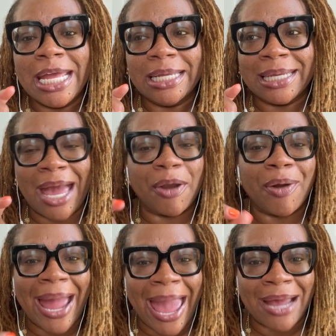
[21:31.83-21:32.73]

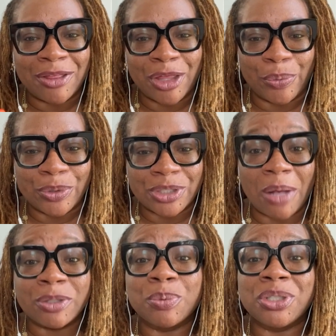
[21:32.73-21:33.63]
counteract those
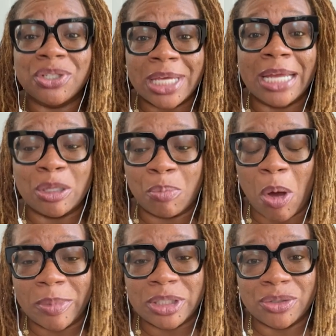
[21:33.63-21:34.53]
thoughts, we should take the
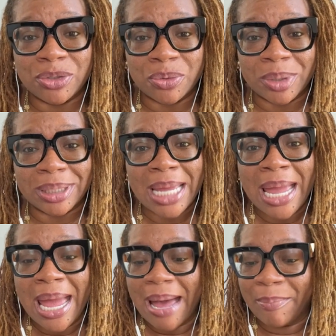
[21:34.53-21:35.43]
moment to do it.
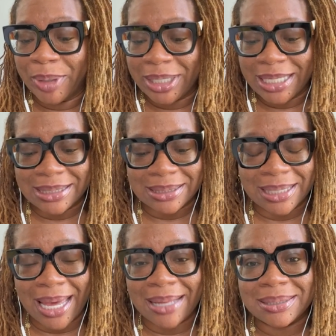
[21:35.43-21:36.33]
But it's
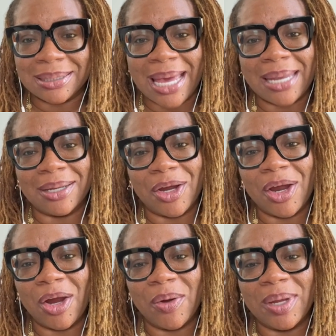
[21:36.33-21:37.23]
got to kind of
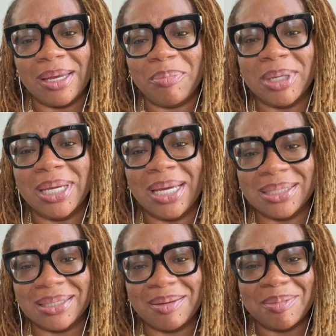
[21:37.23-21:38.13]
hurry up and catch
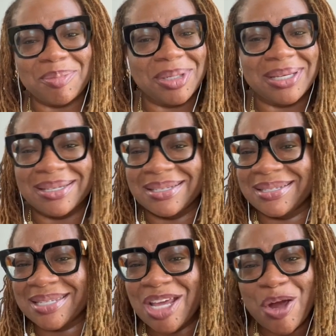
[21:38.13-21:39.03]
up because
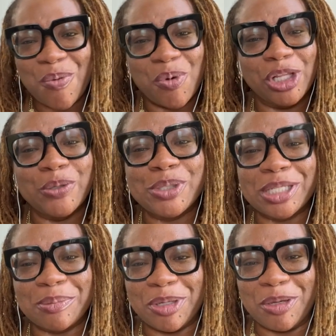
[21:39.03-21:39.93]
we're losing
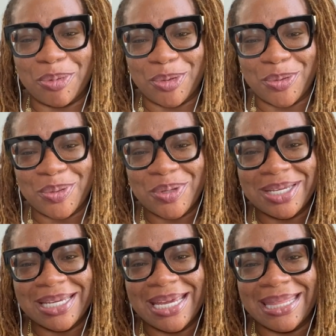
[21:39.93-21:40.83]
people
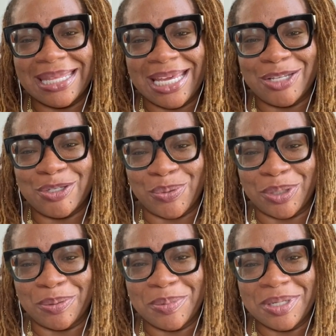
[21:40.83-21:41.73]
in the
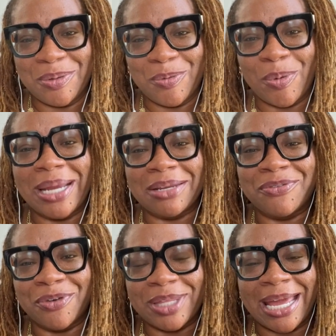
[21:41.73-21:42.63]
interim, waiting for
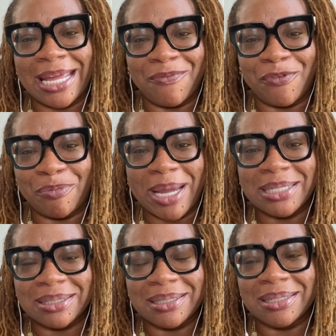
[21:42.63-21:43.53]
that
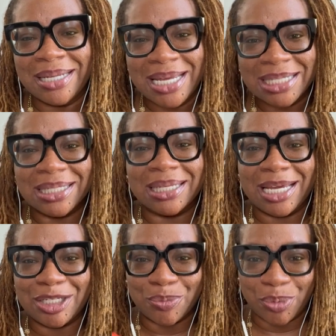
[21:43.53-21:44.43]
information to
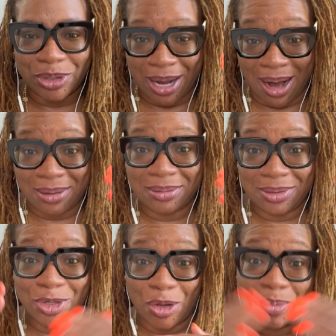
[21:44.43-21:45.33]
catch up with our
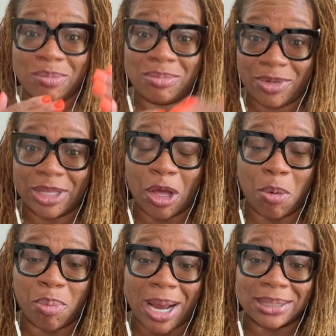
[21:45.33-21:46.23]
thought
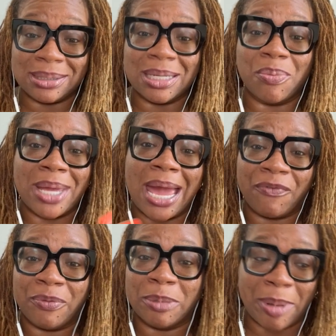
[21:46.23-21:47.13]
process that we had
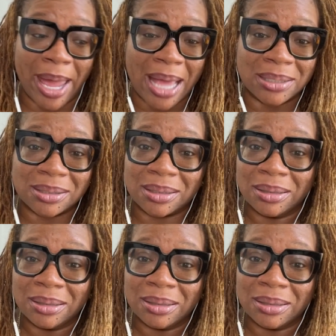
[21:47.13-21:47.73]
from the past.